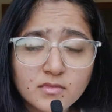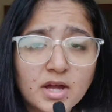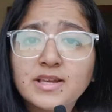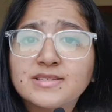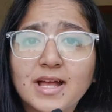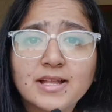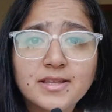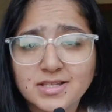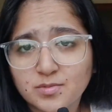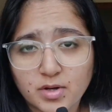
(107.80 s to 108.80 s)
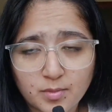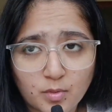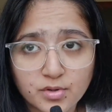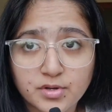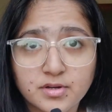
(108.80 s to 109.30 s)
And exactly that's what I
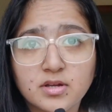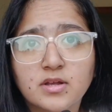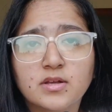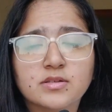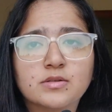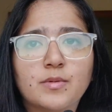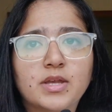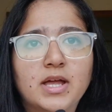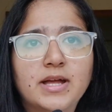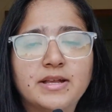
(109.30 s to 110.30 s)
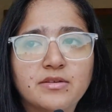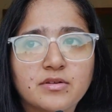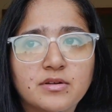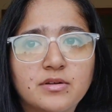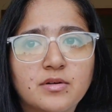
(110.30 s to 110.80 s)
wanted. So when I
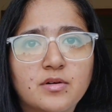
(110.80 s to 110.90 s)
entered,